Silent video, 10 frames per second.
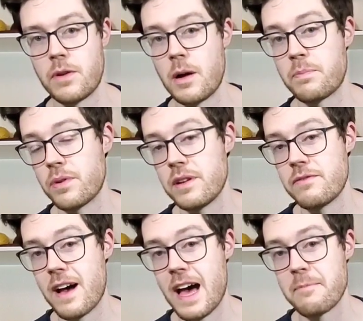a pretty
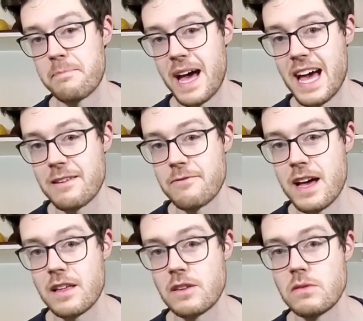bad
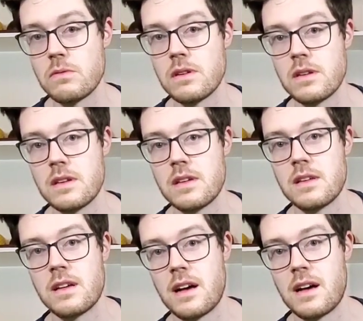value.
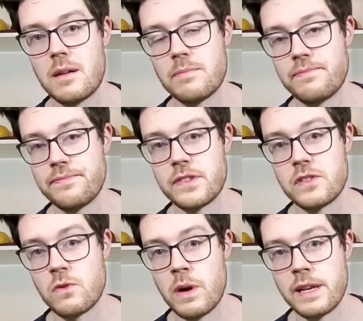It's
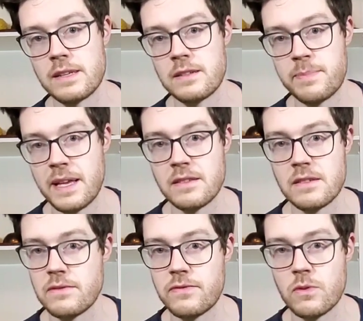quite
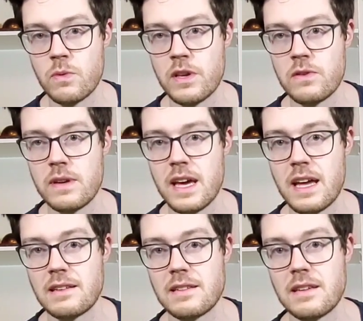expensive for what you
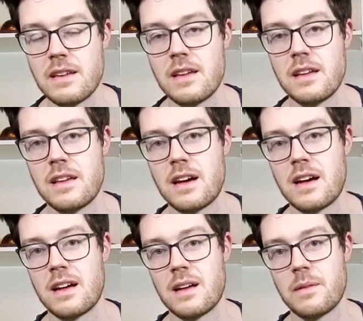get.
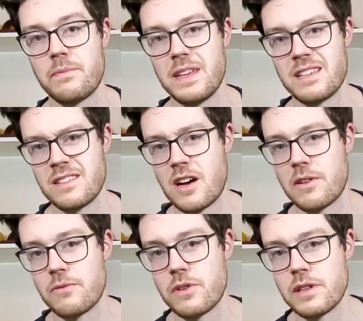It's
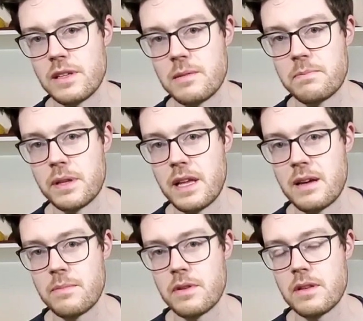not really
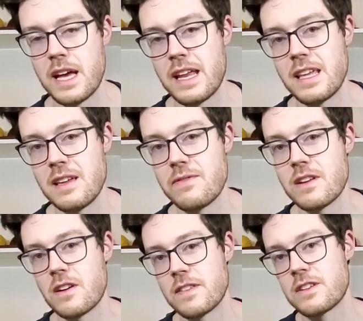playable, and even
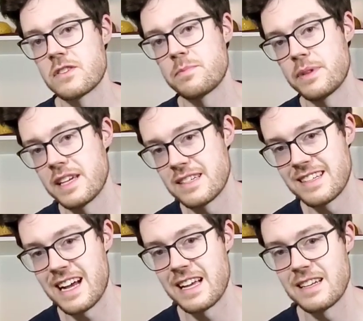on the display
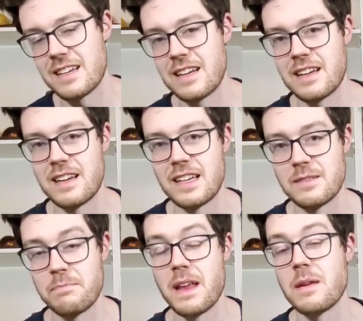side,
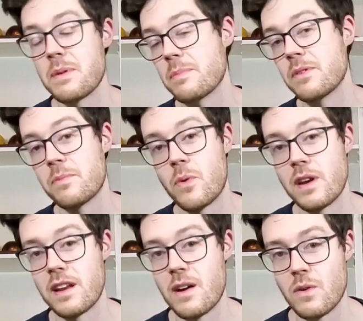as many people have
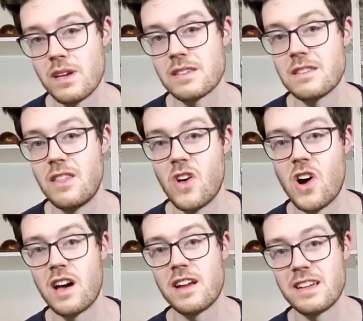pointed out, it's
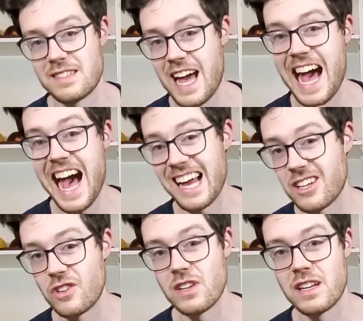not as
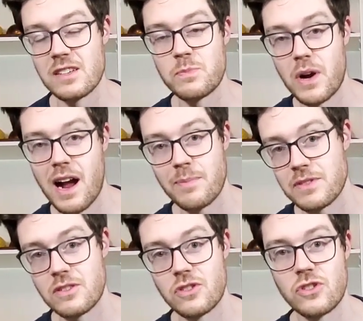accurate as perhaps
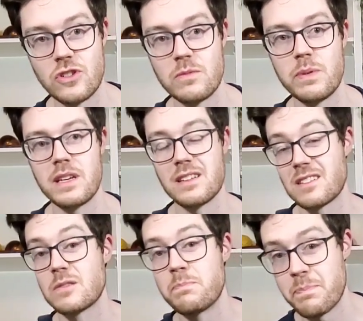it should be,
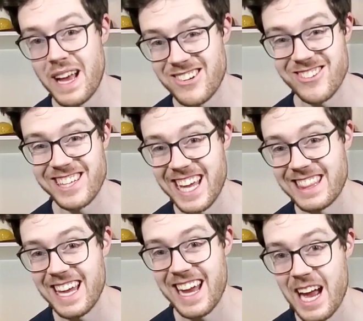especially especially
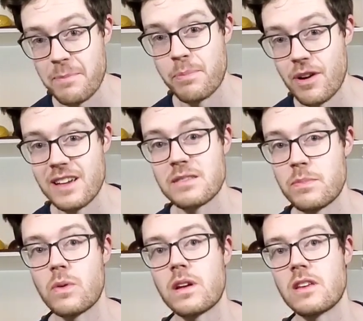at that high price
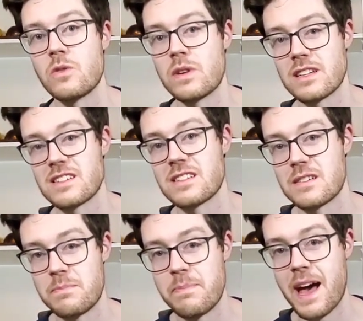point. You would
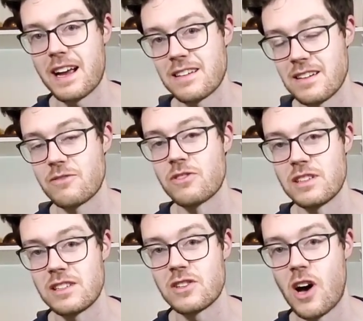expect a
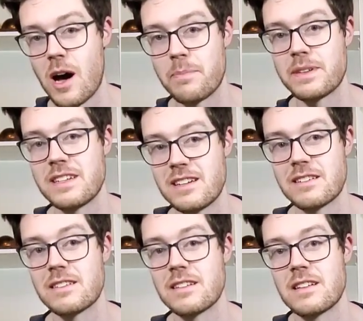really top
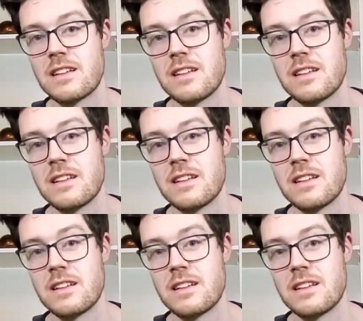tier